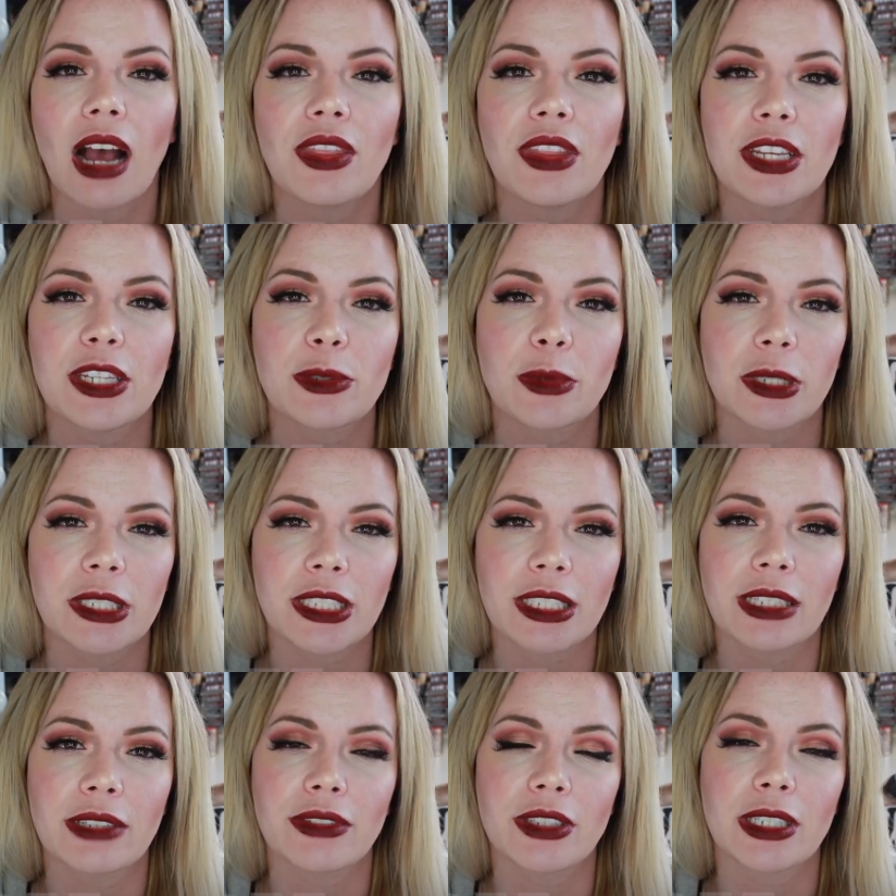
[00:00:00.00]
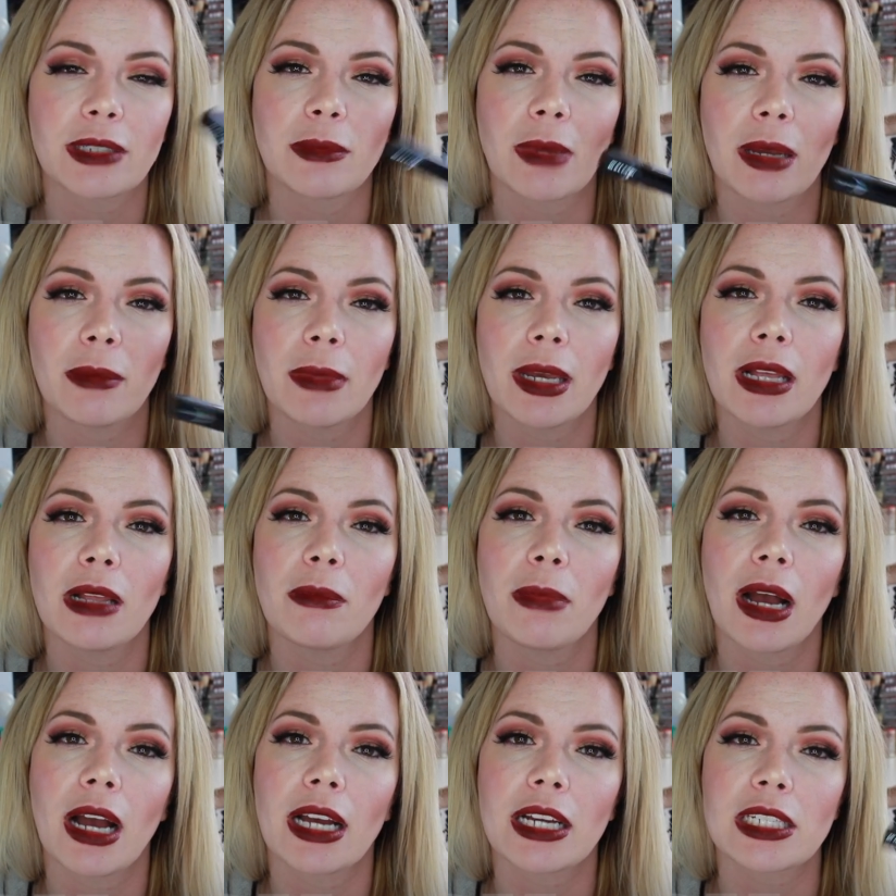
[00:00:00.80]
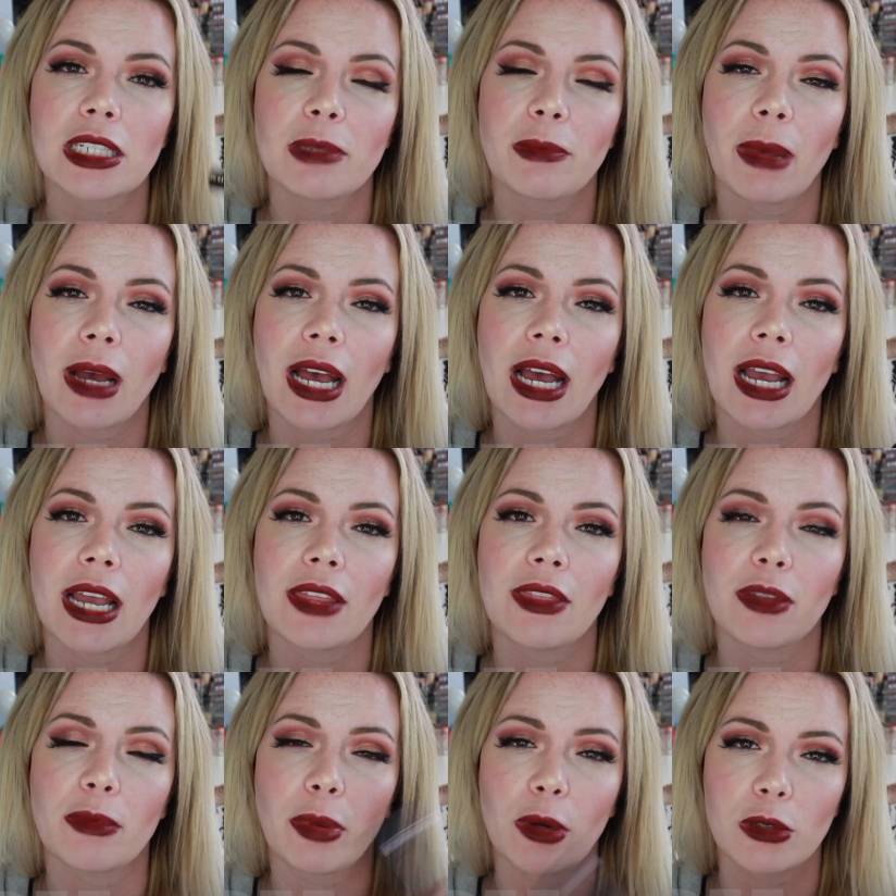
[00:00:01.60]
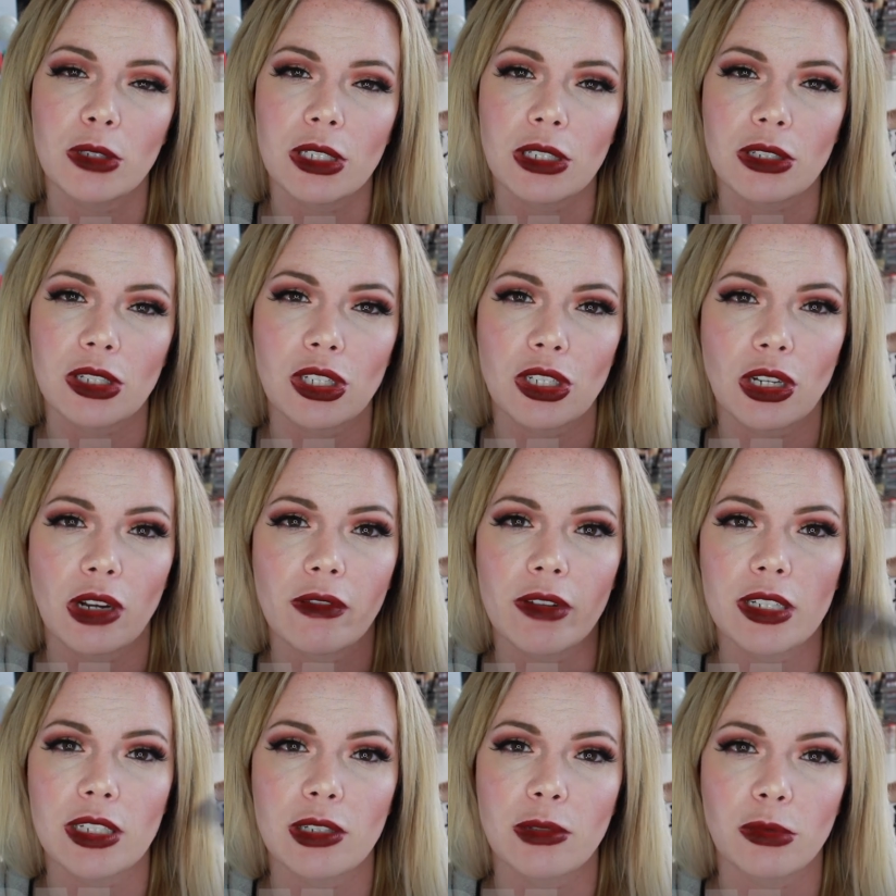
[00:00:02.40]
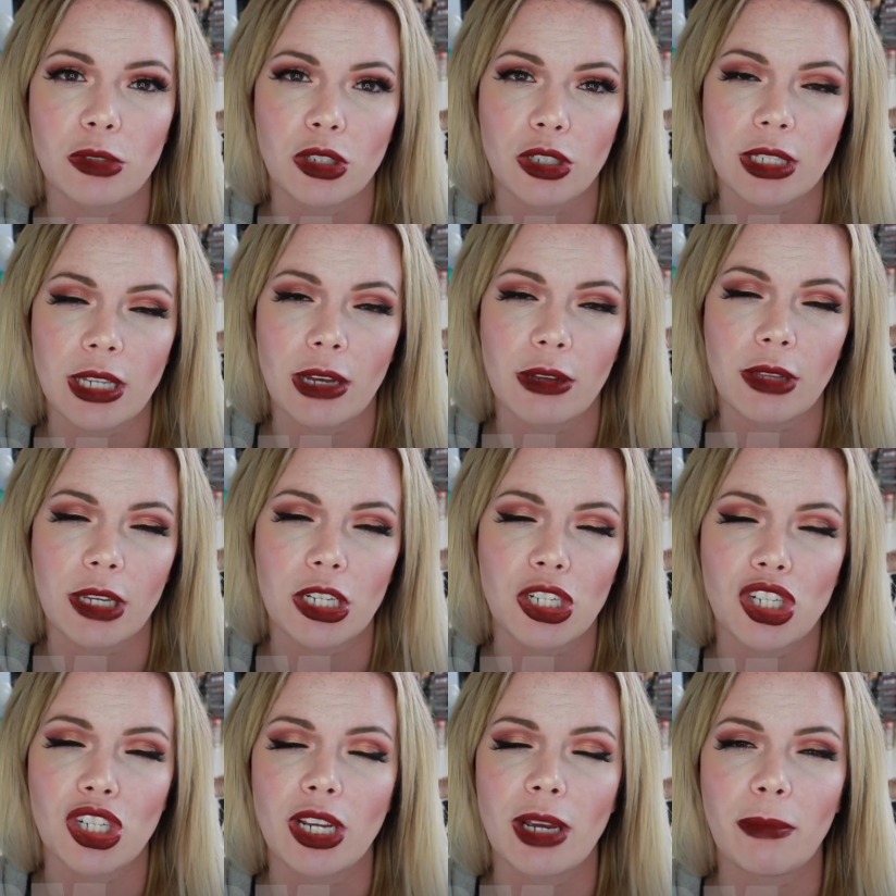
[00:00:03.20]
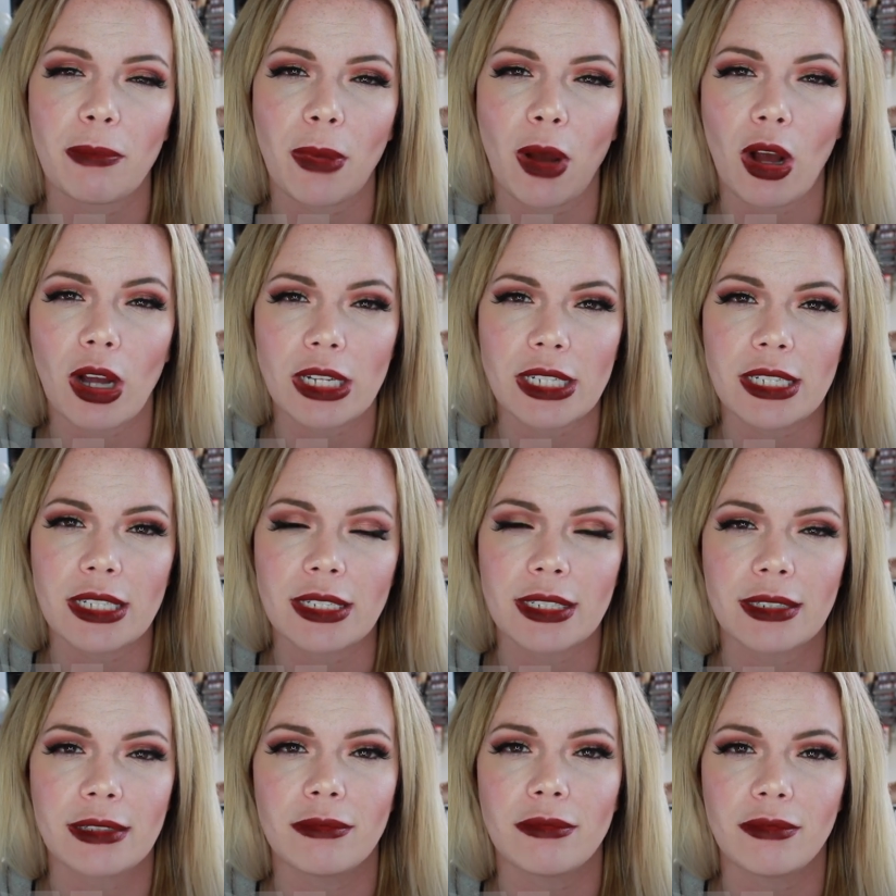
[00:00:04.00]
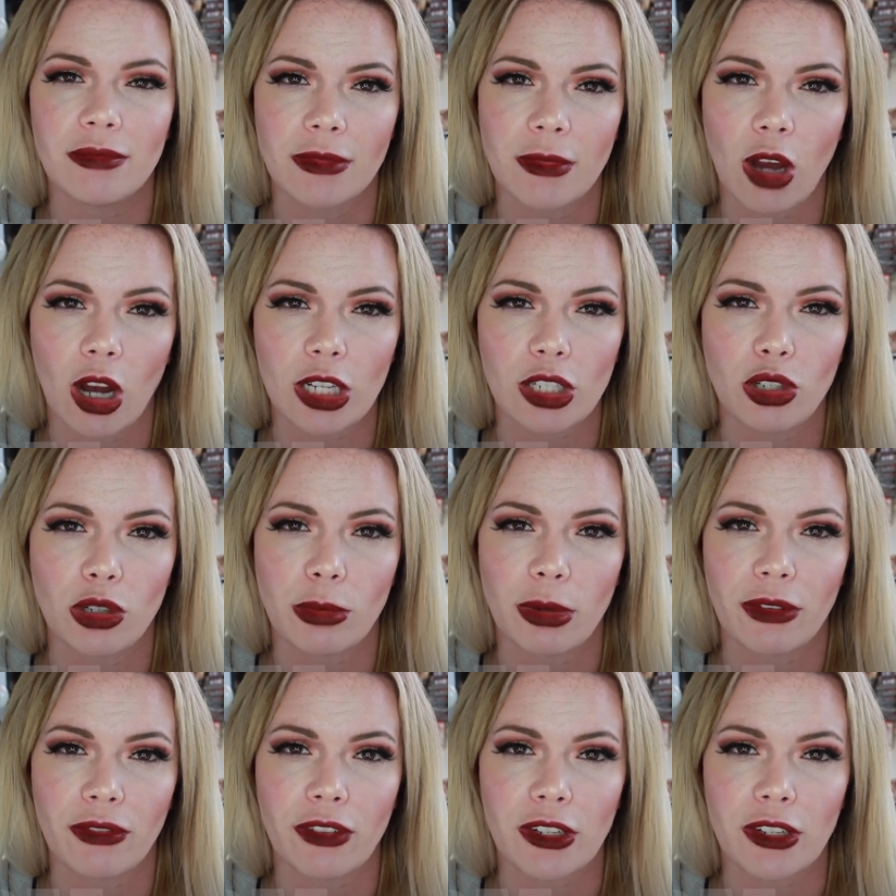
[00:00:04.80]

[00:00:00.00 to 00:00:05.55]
And these were delivered in my mailbox by the Postal Service, which is how they ship on October